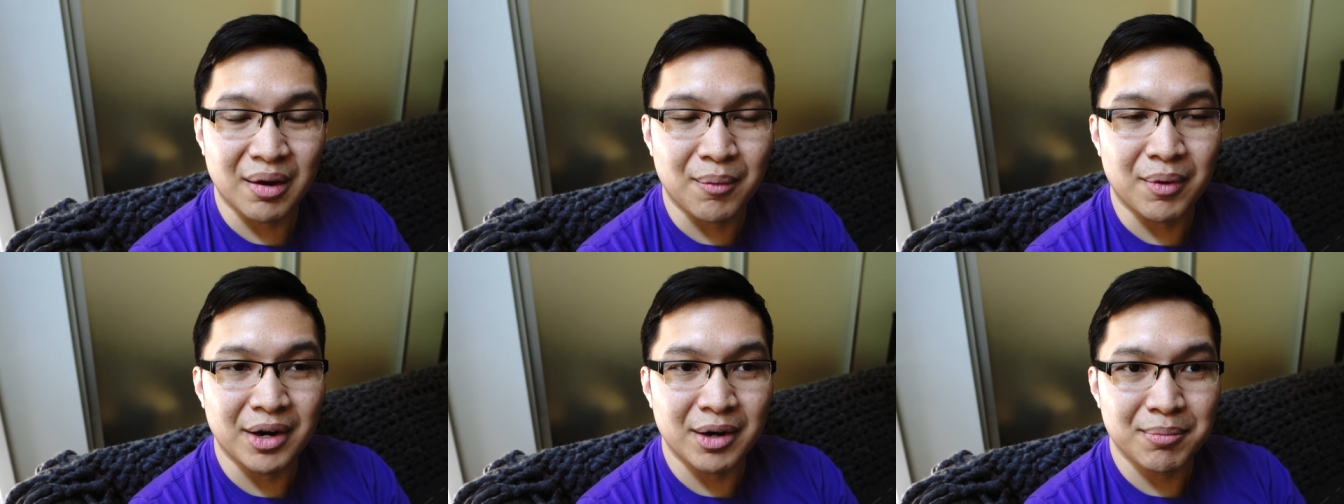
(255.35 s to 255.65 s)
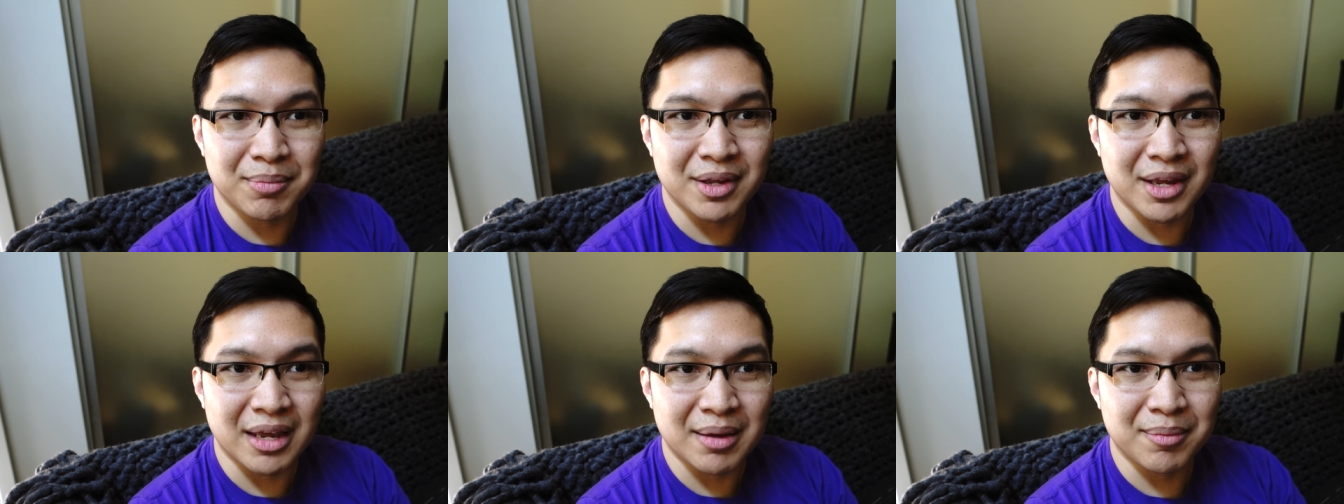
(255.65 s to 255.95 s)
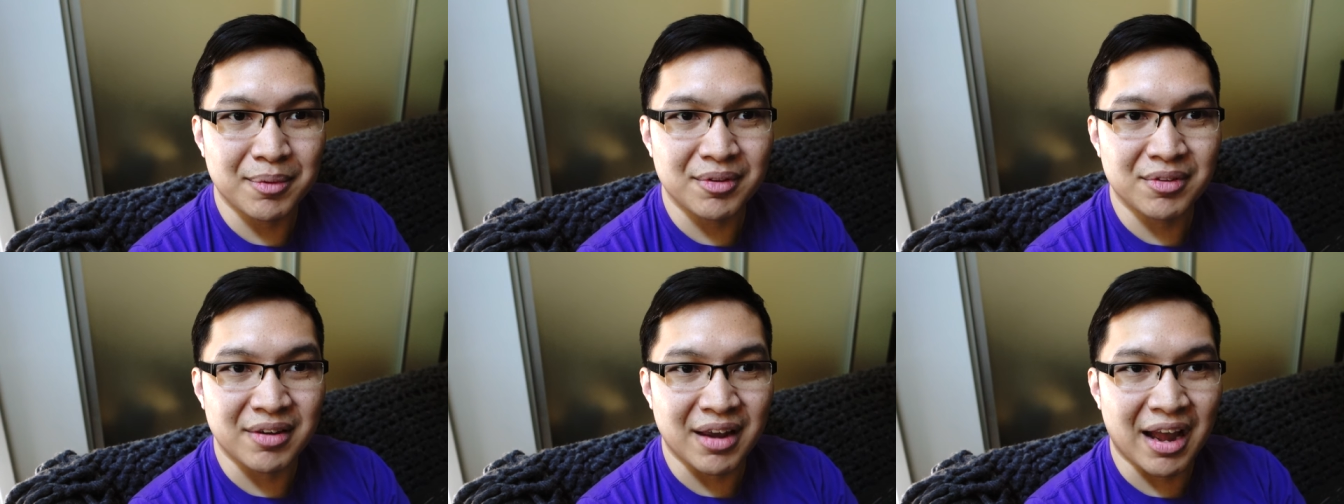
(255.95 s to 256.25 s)
I want to be
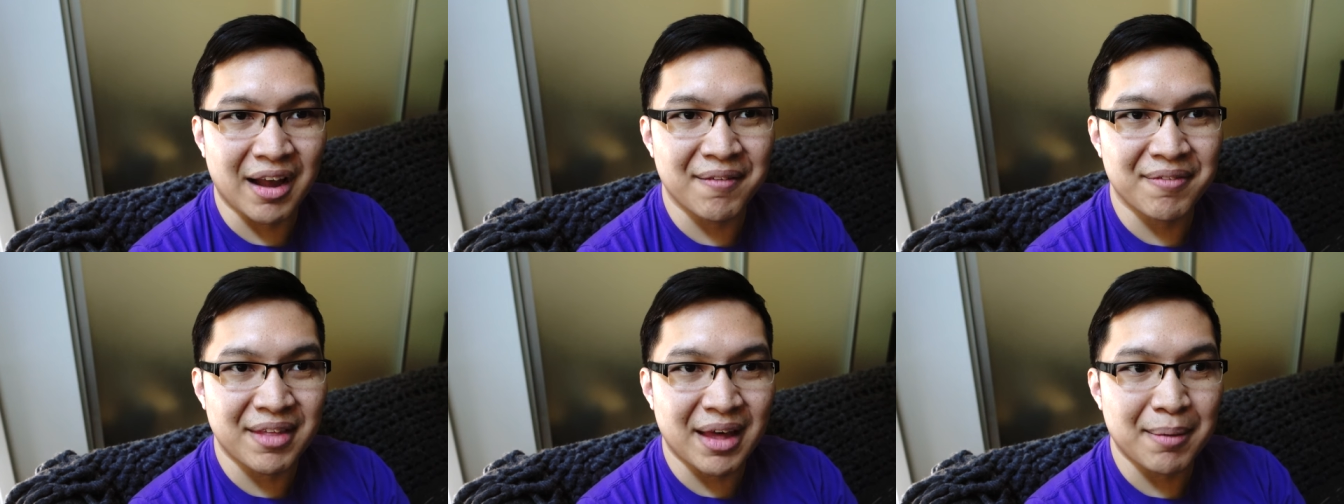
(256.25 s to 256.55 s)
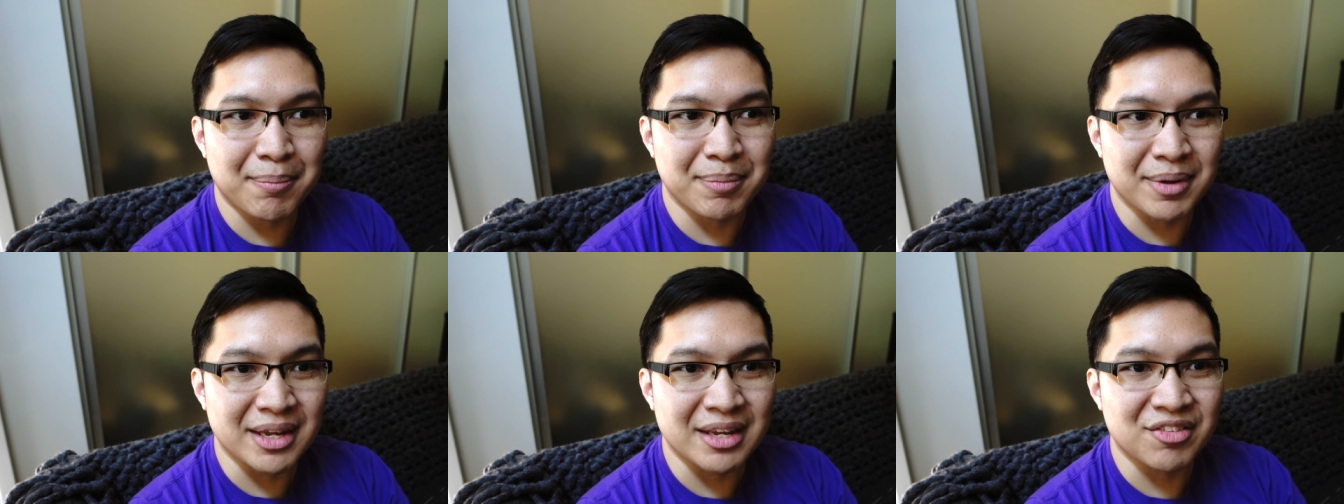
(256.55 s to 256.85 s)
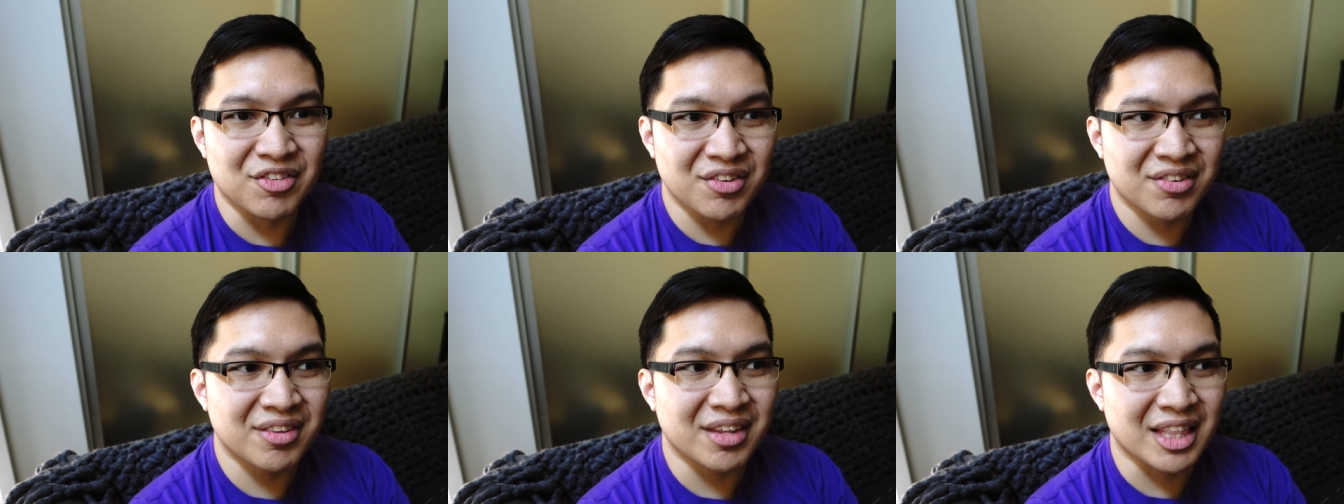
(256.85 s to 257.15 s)
able to have that
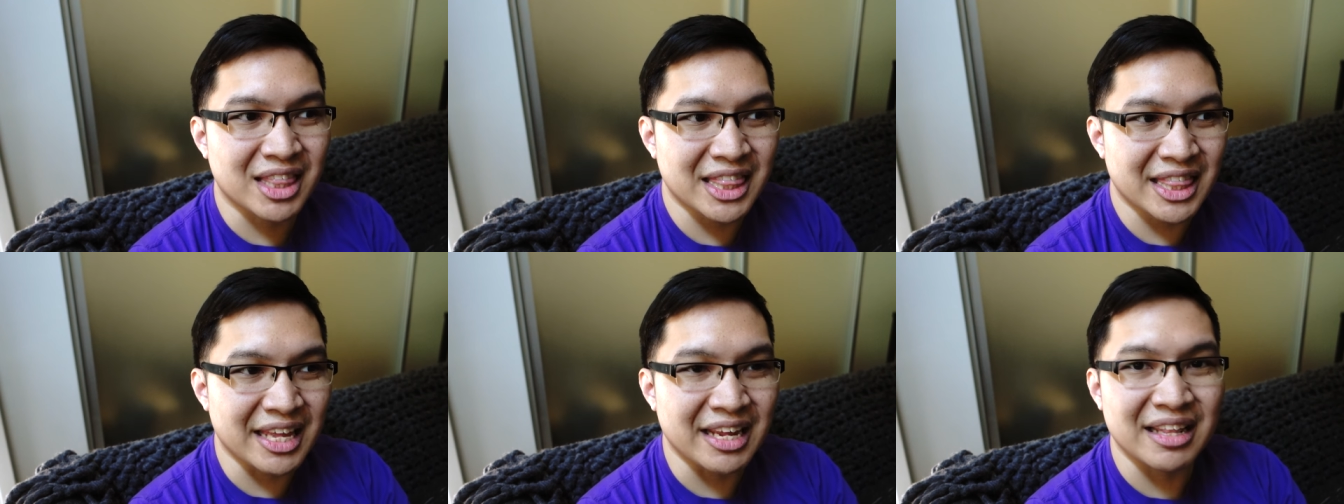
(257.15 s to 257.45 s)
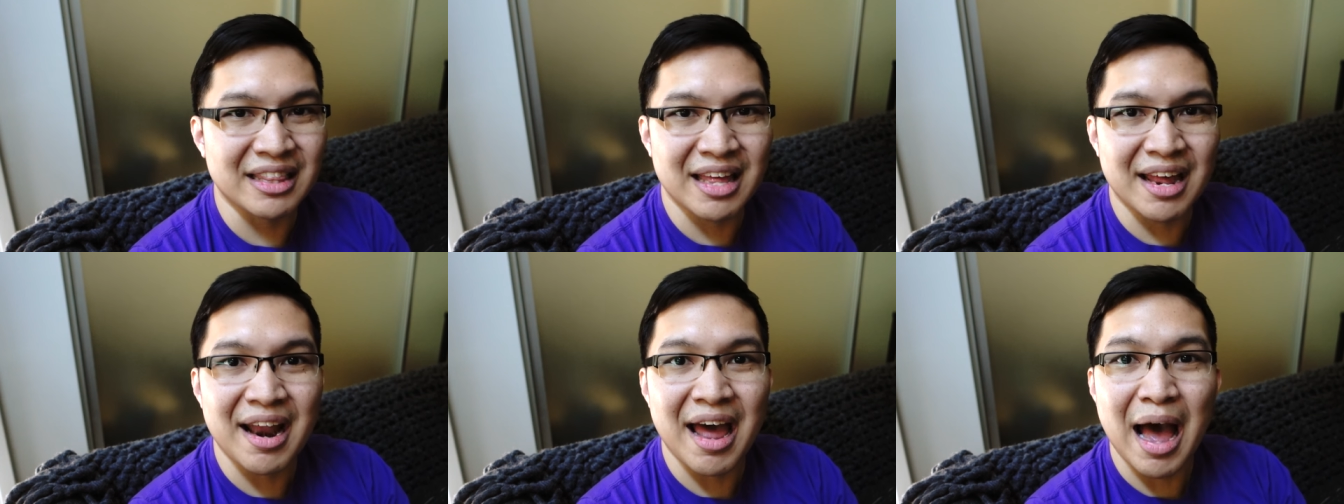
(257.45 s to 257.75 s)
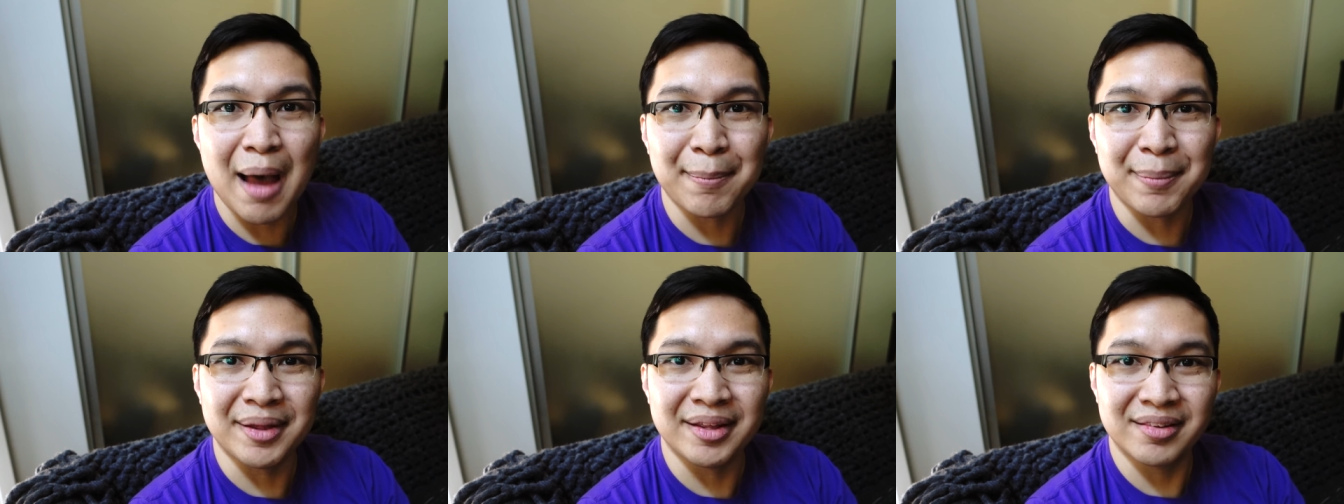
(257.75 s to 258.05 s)
be just the thing that
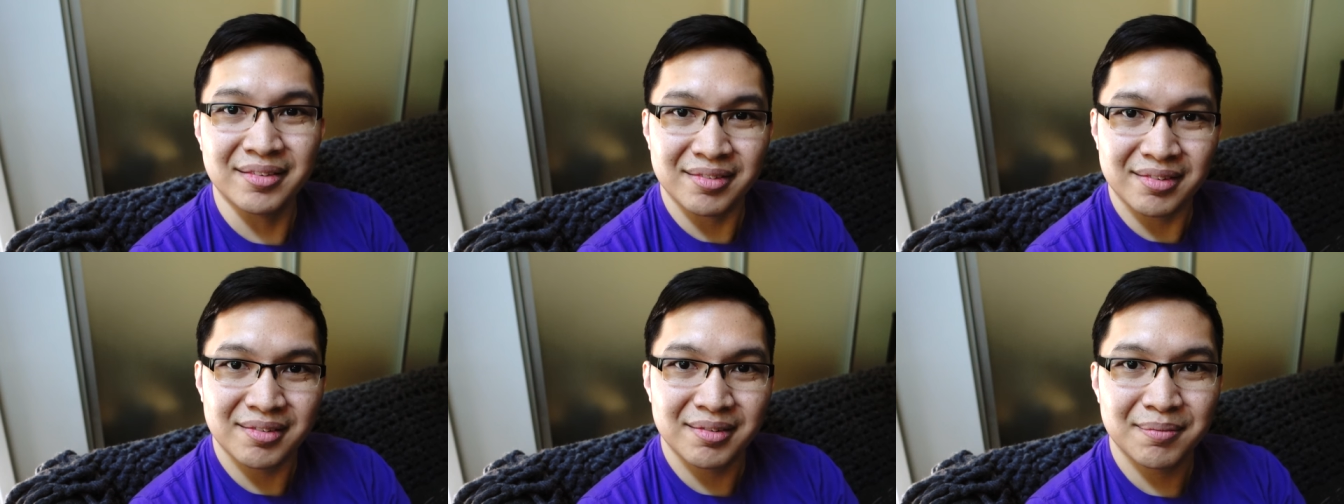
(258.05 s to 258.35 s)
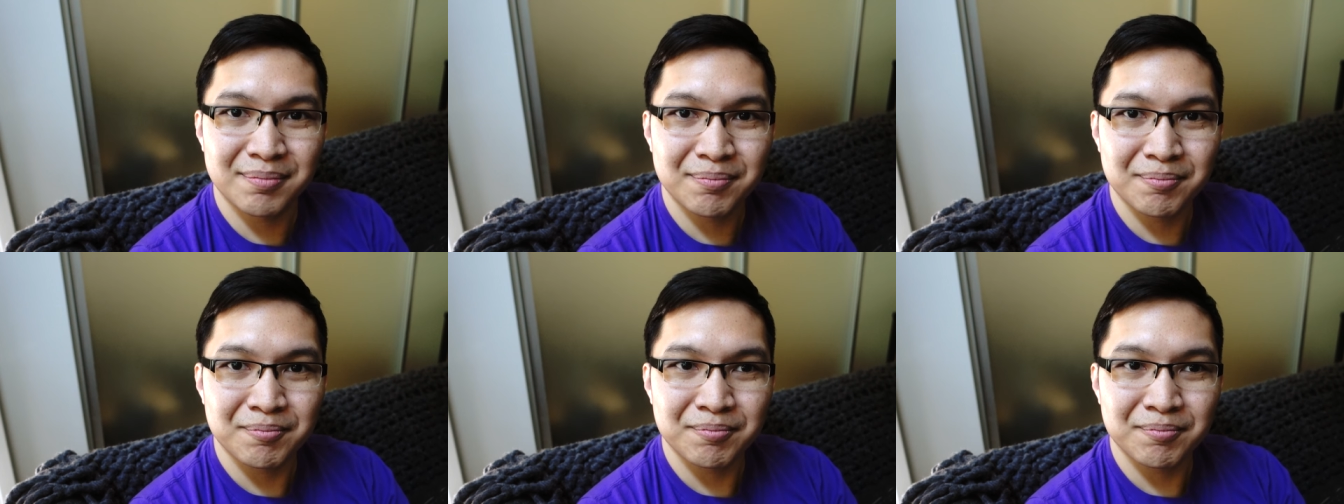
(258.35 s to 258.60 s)
happens.